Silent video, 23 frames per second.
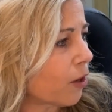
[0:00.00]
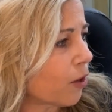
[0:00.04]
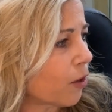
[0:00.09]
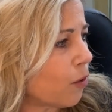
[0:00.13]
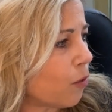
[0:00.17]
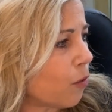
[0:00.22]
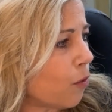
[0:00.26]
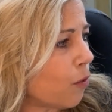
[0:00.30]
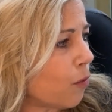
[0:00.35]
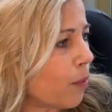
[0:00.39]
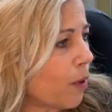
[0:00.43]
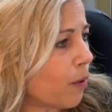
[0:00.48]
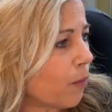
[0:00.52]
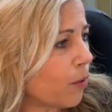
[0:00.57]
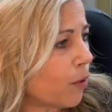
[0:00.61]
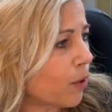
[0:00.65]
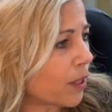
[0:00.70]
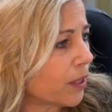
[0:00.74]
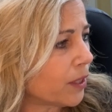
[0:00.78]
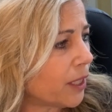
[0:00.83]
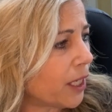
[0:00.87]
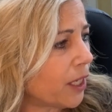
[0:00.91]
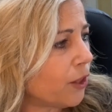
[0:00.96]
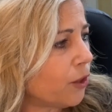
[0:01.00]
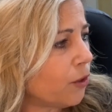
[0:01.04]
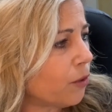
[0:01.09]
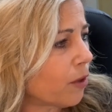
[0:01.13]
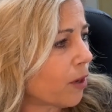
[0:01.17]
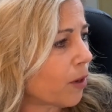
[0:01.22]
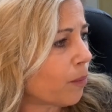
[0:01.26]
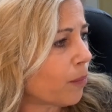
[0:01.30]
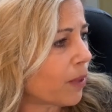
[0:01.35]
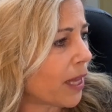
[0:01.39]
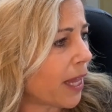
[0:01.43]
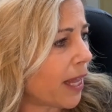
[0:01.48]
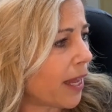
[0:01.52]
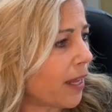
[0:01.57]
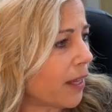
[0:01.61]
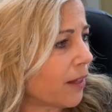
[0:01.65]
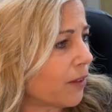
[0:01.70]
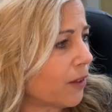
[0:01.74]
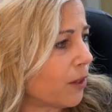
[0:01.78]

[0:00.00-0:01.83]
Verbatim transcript: goal, but we'll continue our plan.